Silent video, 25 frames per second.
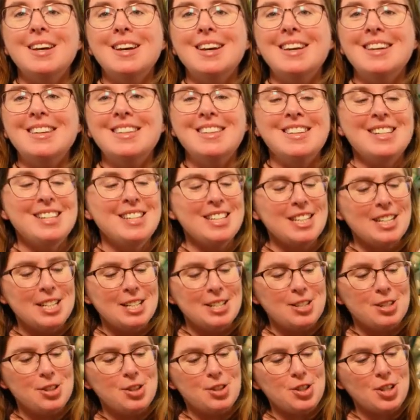And it
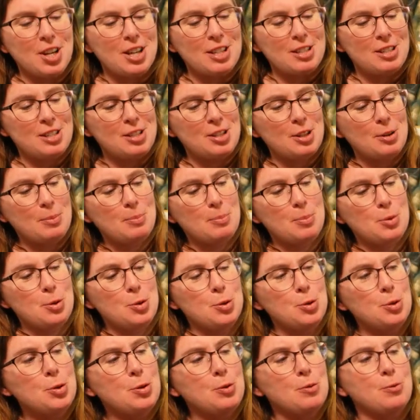is just
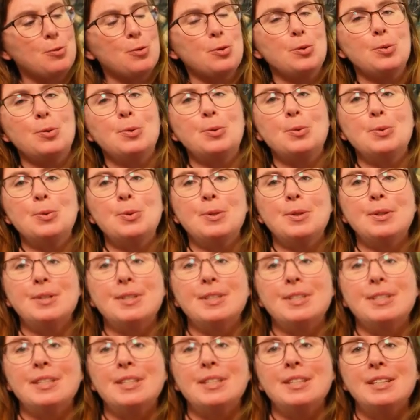beautiful.
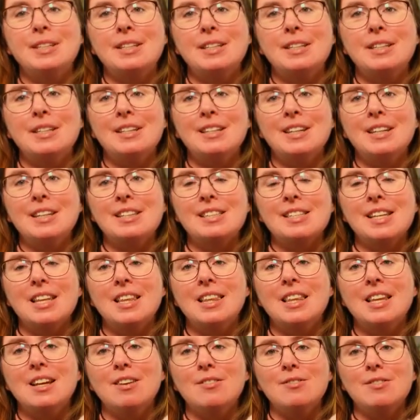That's a
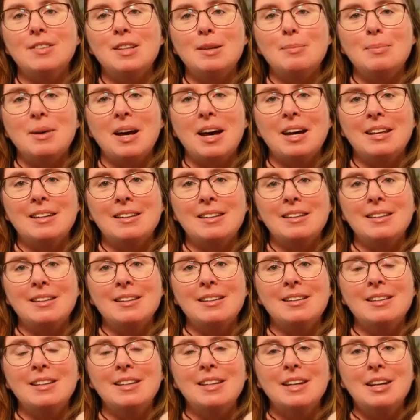lovely
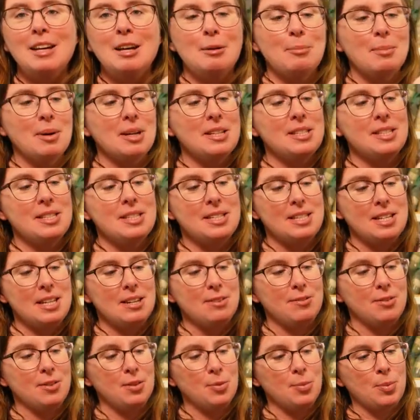pattern by
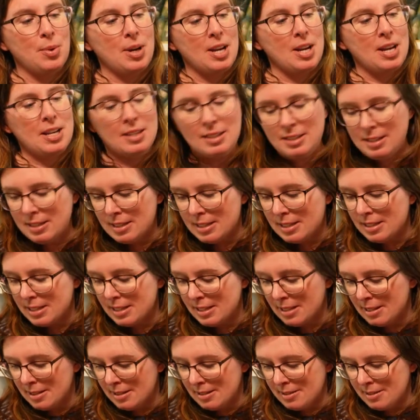Stephen West.